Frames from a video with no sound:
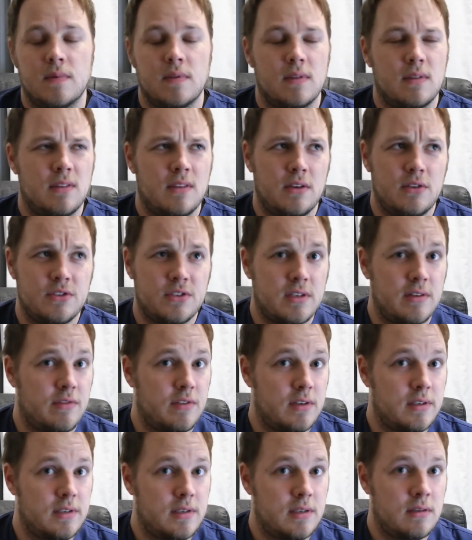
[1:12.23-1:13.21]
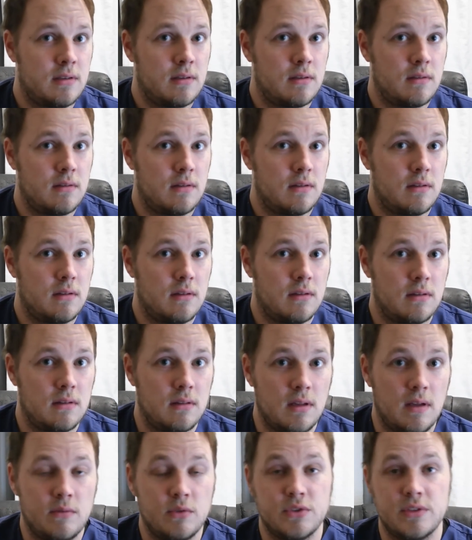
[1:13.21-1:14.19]
There's different
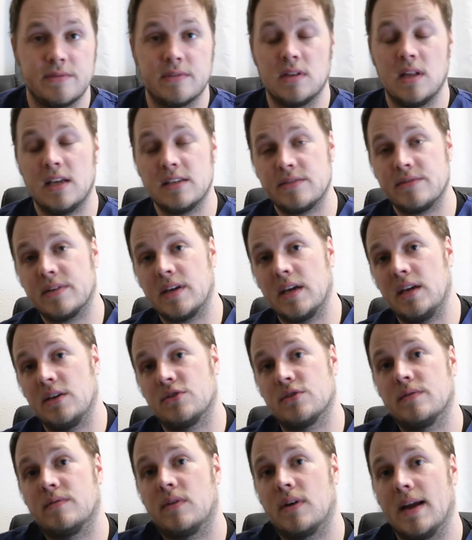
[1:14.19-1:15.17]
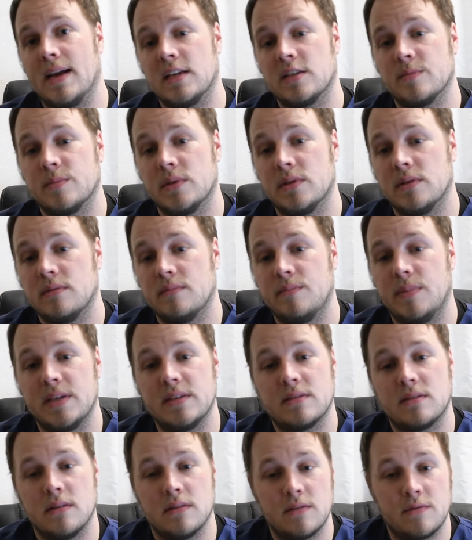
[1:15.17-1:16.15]
levels of classification for asthma
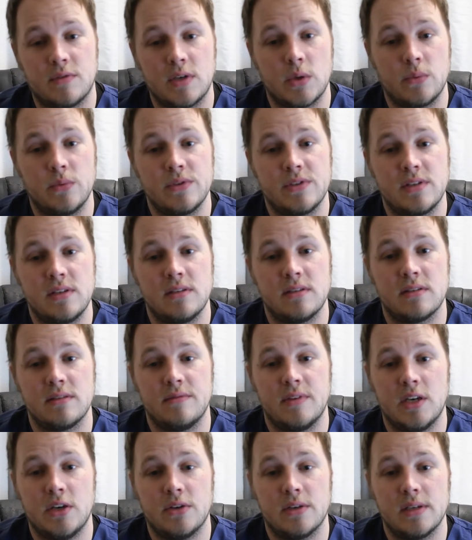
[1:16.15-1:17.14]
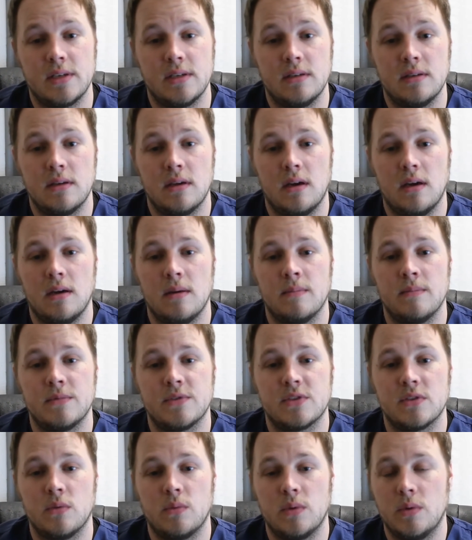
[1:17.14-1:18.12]
based on the frequency and severity,
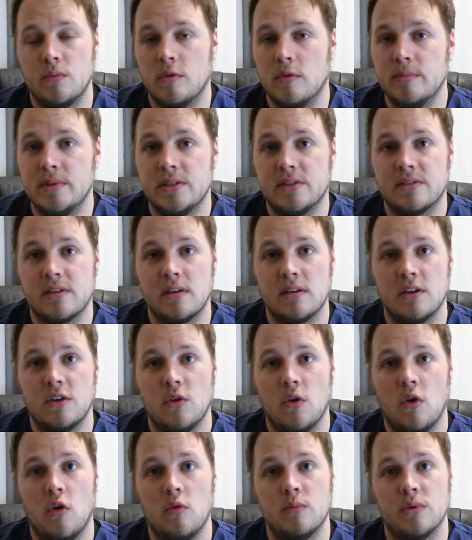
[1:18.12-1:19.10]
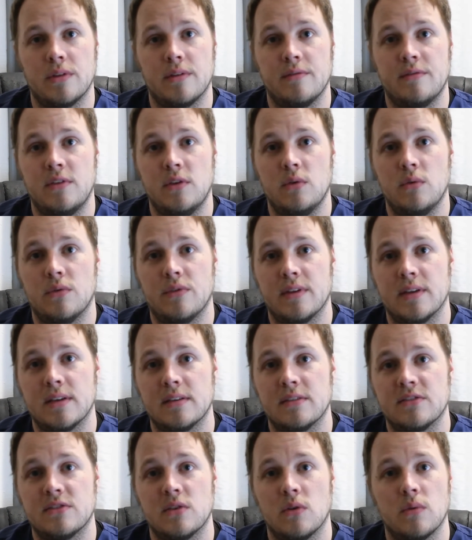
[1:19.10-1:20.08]
so we will be sending you home with a few
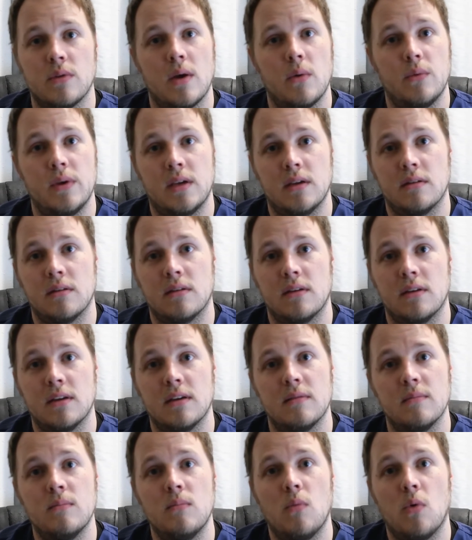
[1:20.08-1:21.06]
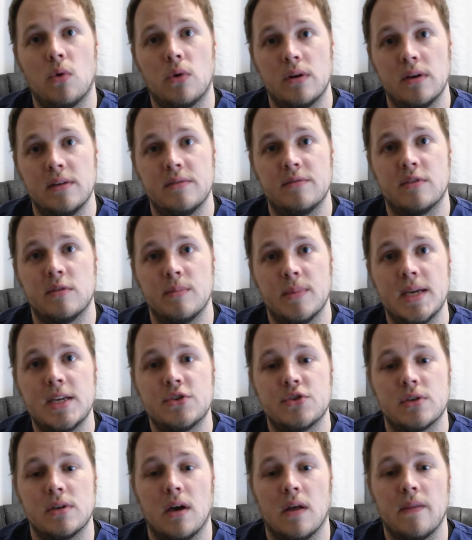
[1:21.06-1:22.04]
things so that we can get more
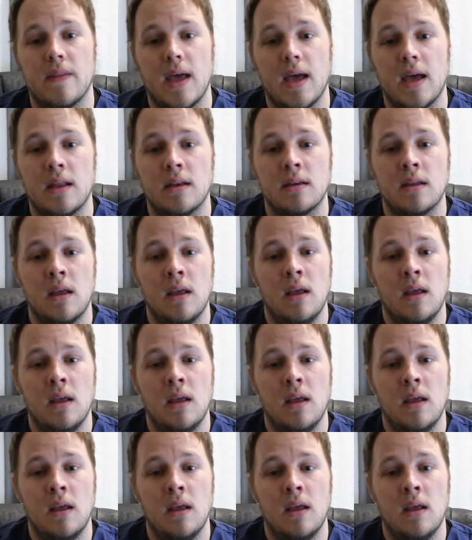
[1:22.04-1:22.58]
information on that.